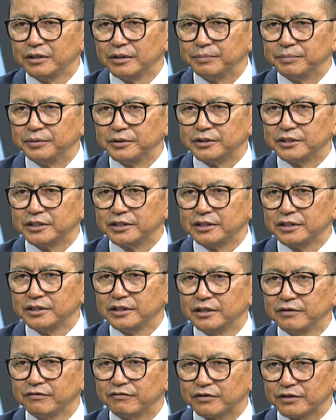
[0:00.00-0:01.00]
building
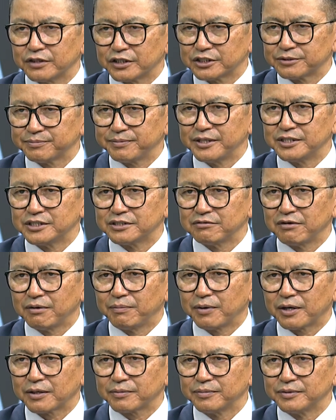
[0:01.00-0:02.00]
very expensive
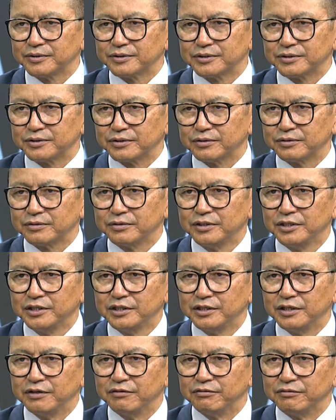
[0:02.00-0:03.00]
apartments,
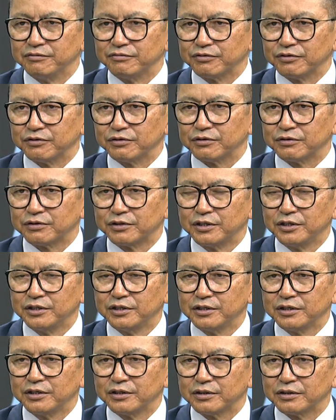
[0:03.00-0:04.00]
even for
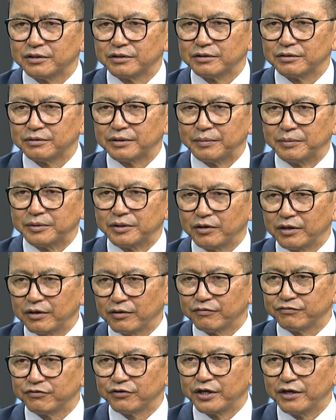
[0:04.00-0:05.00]

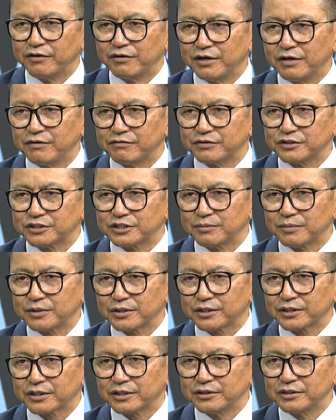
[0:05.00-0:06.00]
average
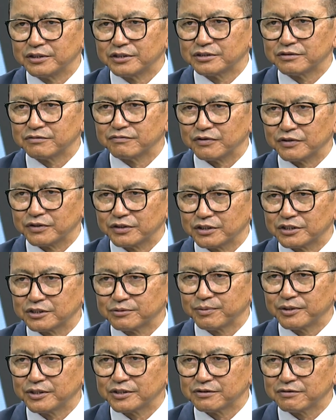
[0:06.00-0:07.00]
American, it's very
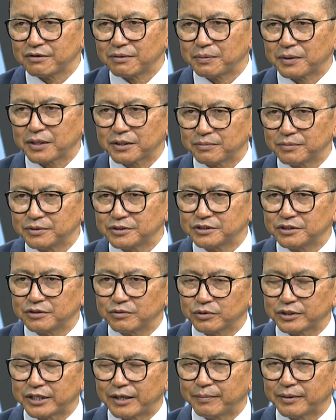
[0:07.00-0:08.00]
expensive apartments in
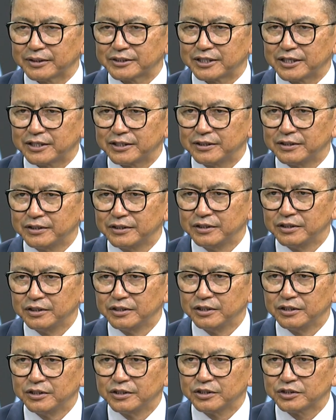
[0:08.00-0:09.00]
Ulaanbaatar.
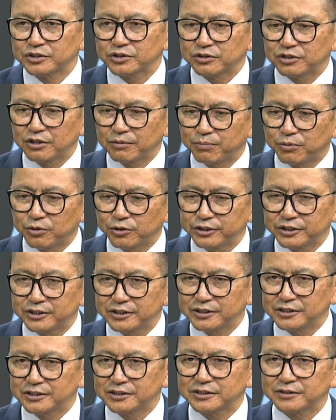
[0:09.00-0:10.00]
So the point
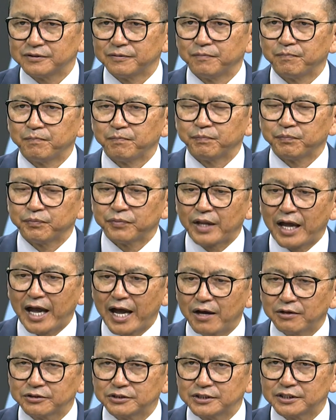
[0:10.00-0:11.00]
is
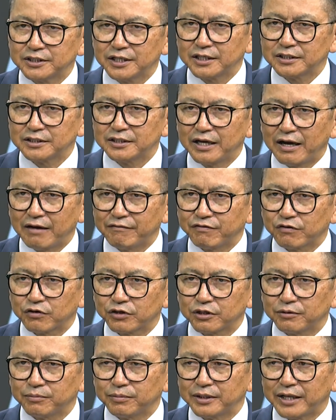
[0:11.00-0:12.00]
how to get
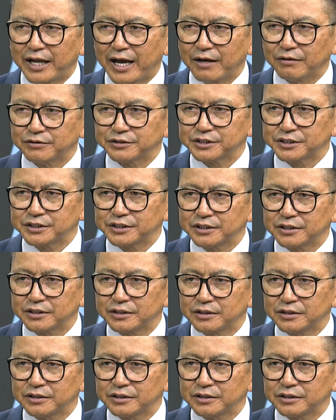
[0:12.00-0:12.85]
affordable housing